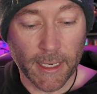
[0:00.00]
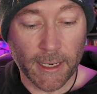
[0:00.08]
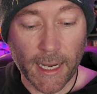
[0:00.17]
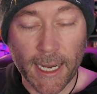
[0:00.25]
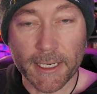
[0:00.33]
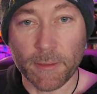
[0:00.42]

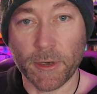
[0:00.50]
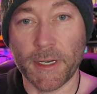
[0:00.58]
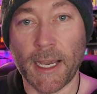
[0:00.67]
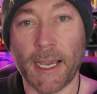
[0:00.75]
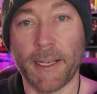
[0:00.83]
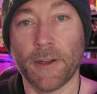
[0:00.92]
At number
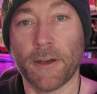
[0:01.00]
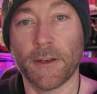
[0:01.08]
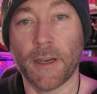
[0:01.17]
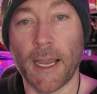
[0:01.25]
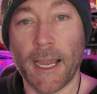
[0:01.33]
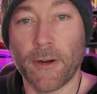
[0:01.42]
9
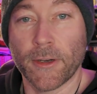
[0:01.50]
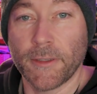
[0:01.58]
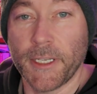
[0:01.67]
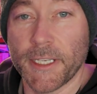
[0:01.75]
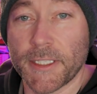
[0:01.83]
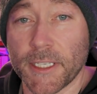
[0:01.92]
on our
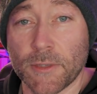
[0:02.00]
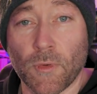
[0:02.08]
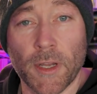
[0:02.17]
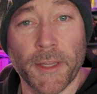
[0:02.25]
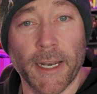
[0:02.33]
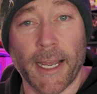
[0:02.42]
list is
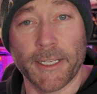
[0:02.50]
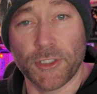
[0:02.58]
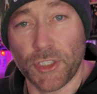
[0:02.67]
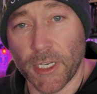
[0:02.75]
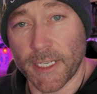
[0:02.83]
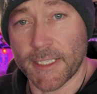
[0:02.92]
one that I
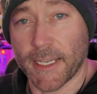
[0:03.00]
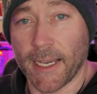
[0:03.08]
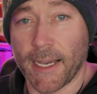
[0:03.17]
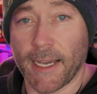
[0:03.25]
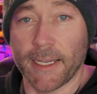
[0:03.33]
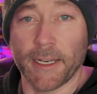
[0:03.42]
just
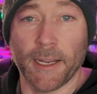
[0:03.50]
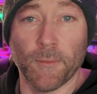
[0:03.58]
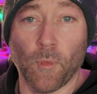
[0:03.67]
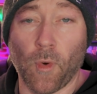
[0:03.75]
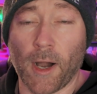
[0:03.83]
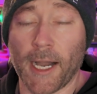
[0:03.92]
got
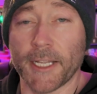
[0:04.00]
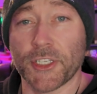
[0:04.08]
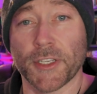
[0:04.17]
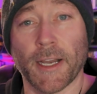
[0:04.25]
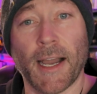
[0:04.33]
and watched.